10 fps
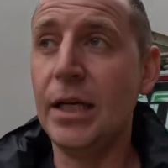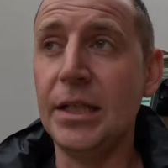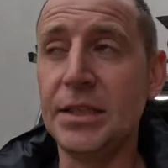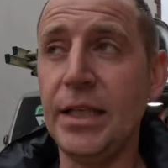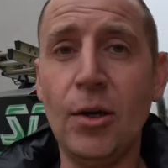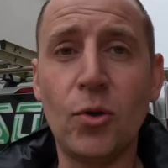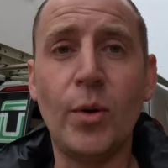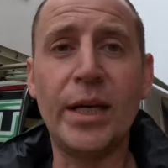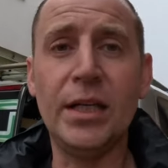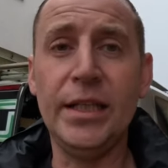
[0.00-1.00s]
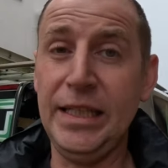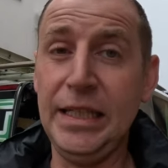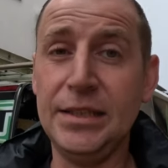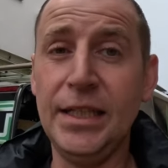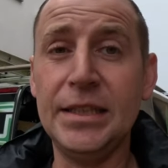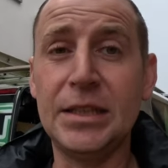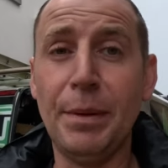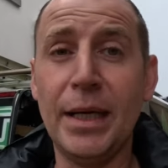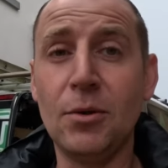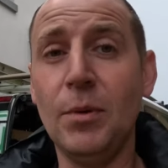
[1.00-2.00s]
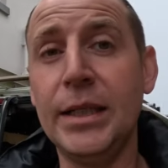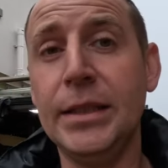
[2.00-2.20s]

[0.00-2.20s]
and see how quickly and easy it is to pack away.